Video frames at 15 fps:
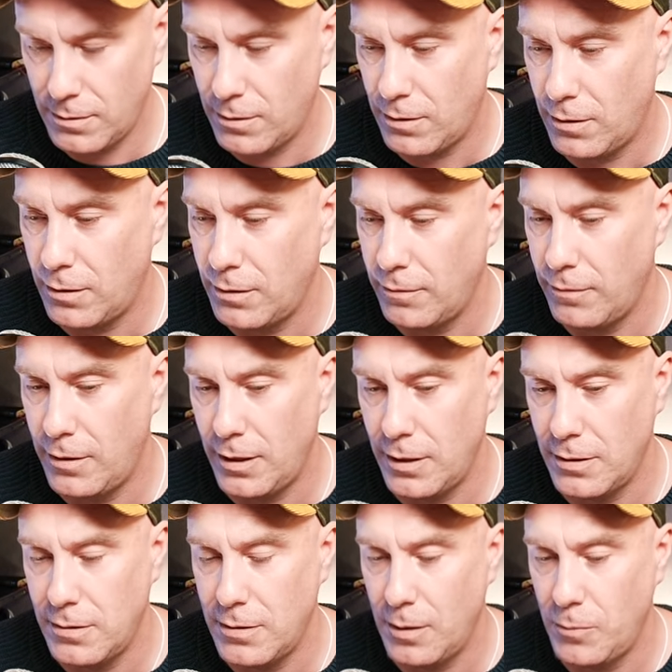all of
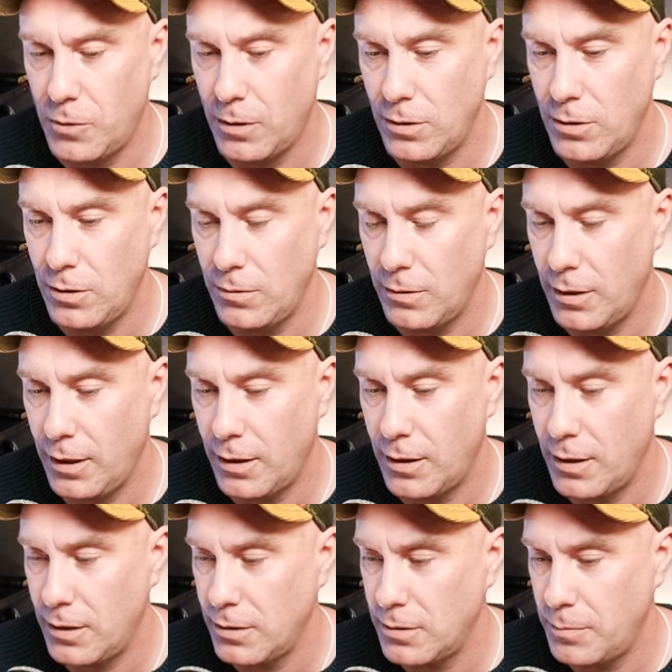this. I'm going to do it like
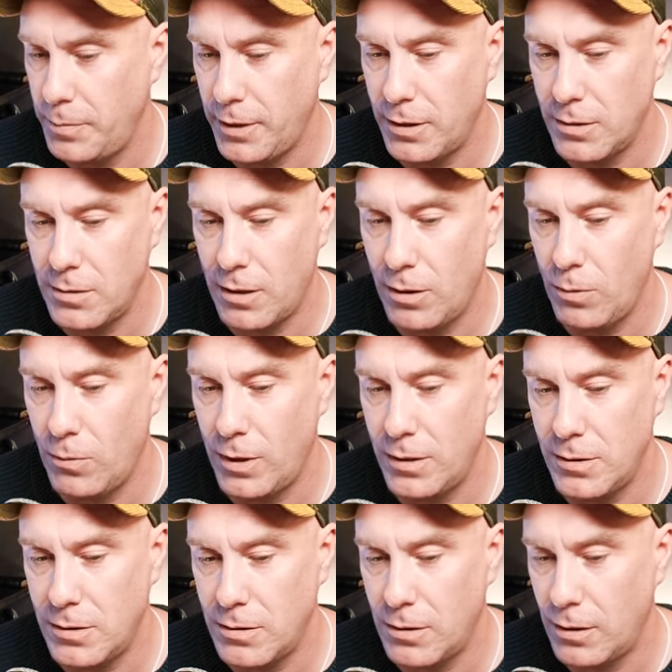this because
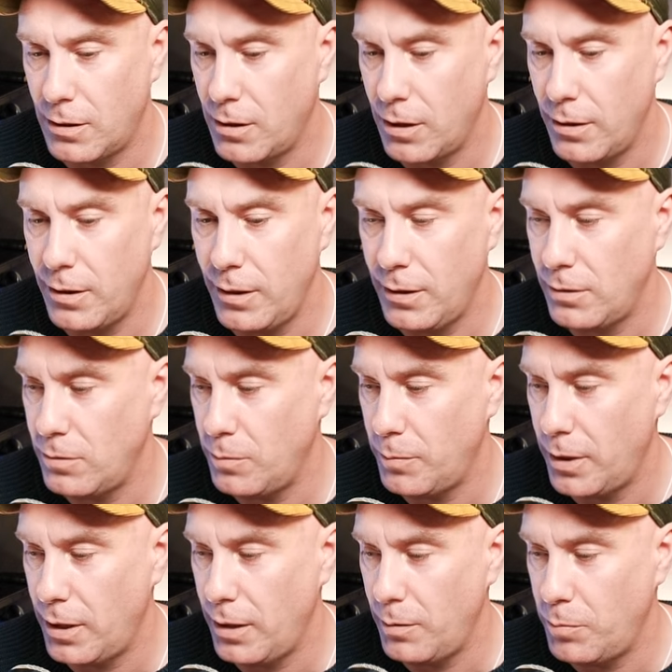otherwise it's going to put it into
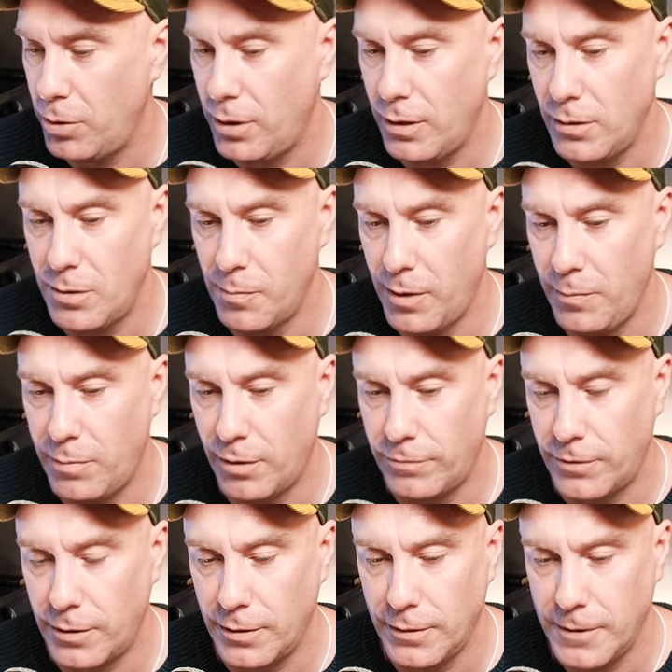my
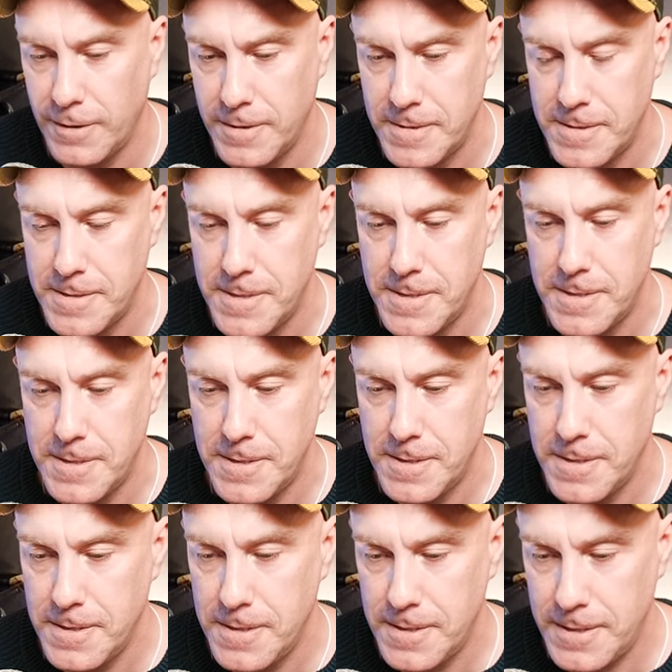buffer.
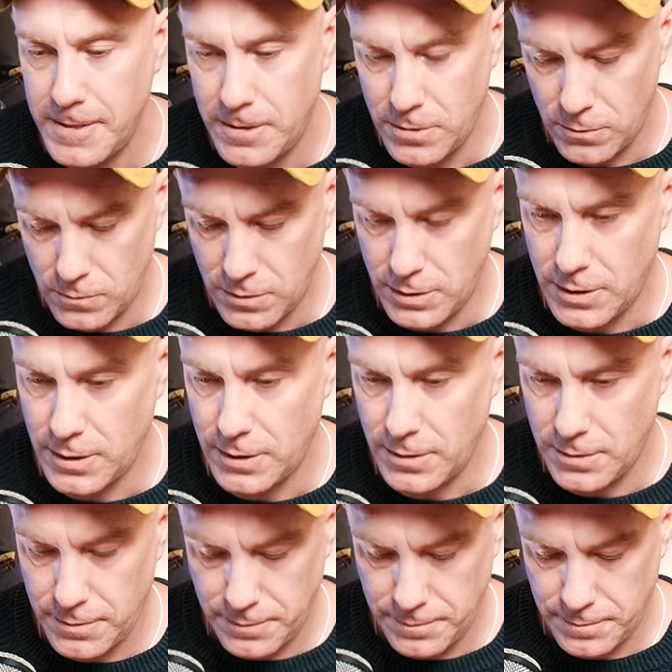I don't want that.